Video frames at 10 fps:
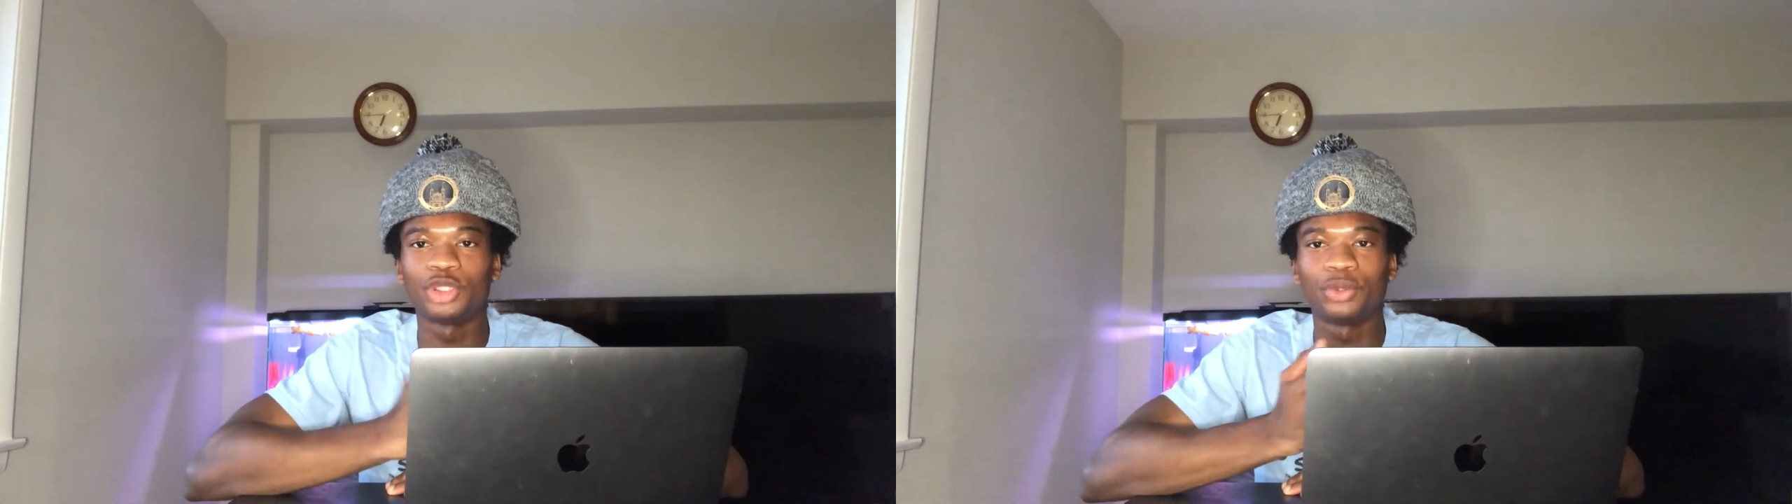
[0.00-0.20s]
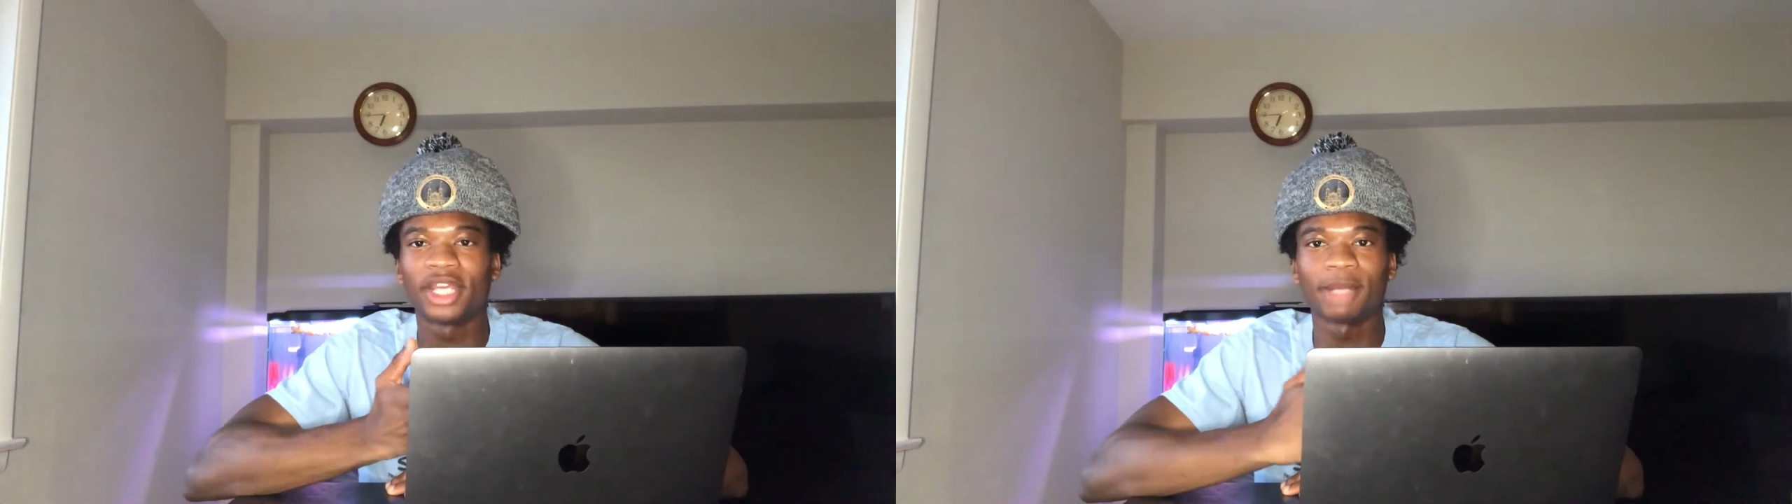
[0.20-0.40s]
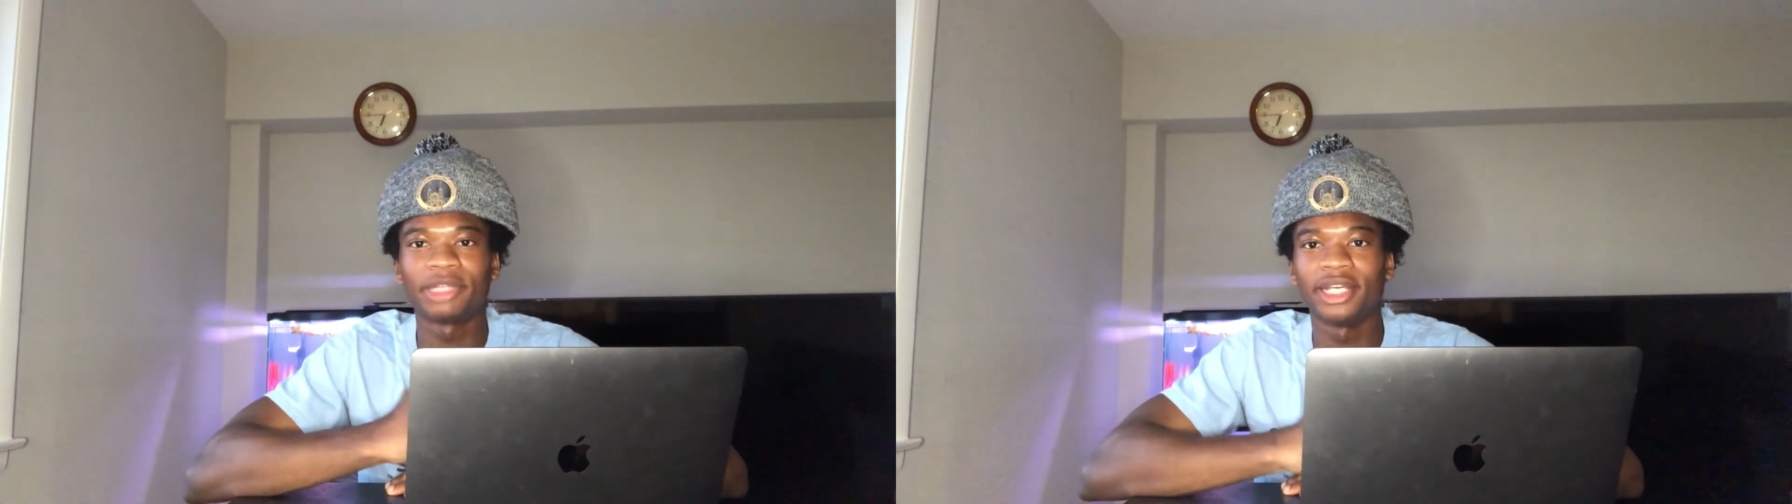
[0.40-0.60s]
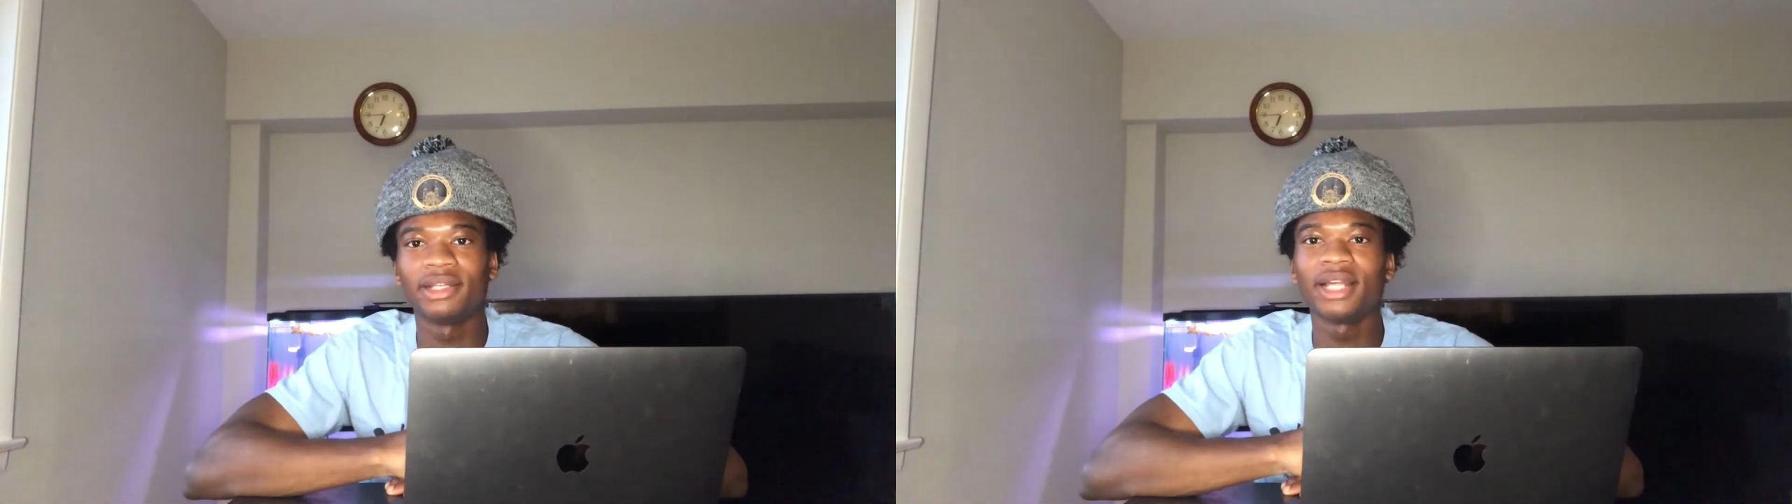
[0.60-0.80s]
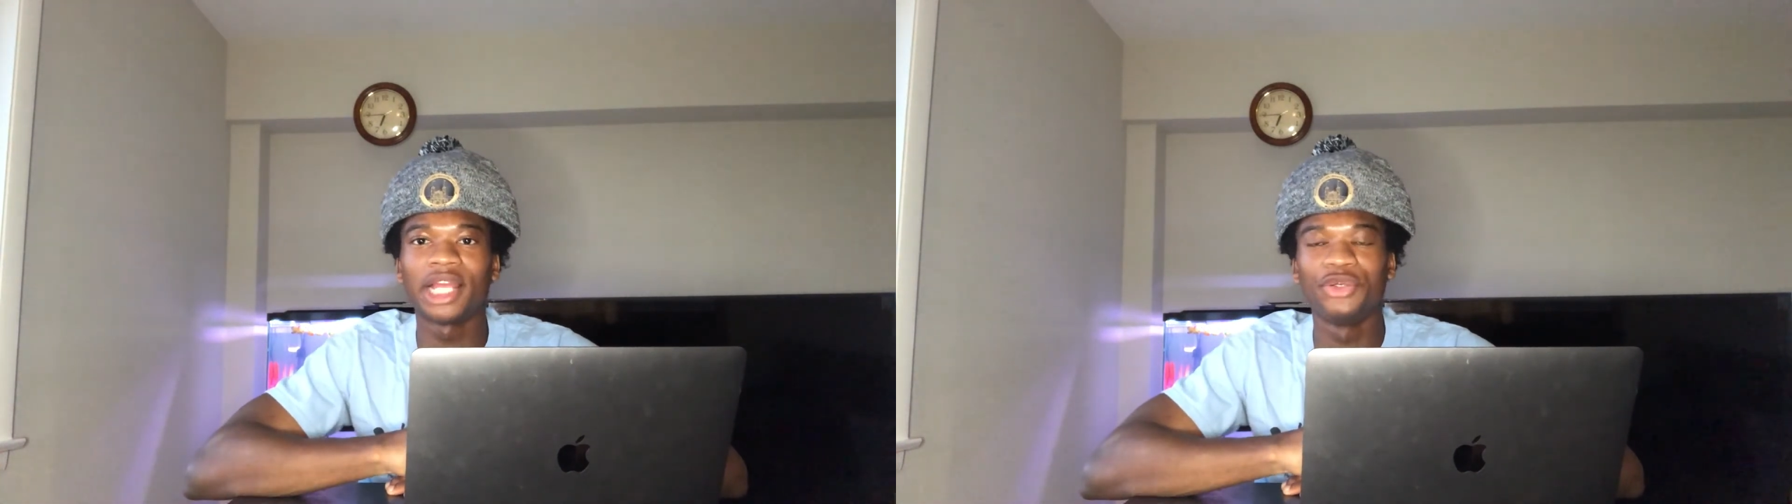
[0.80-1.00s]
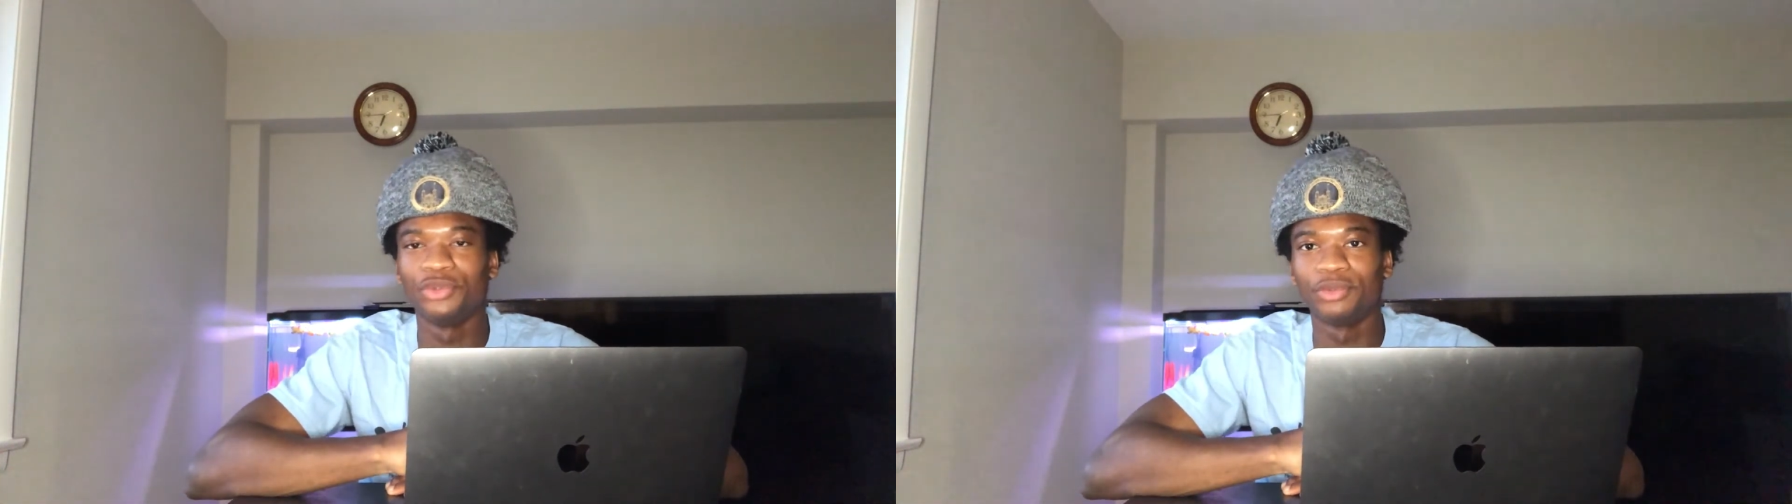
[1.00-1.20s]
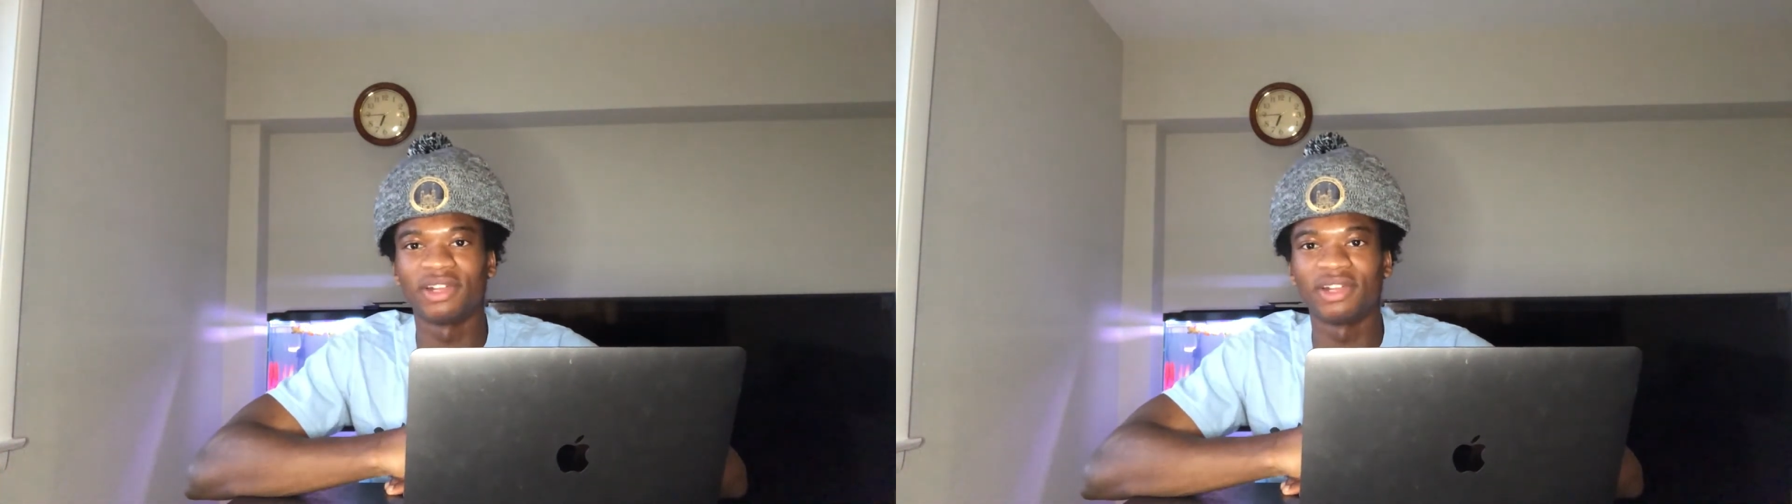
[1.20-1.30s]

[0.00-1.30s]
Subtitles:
but you kept it and you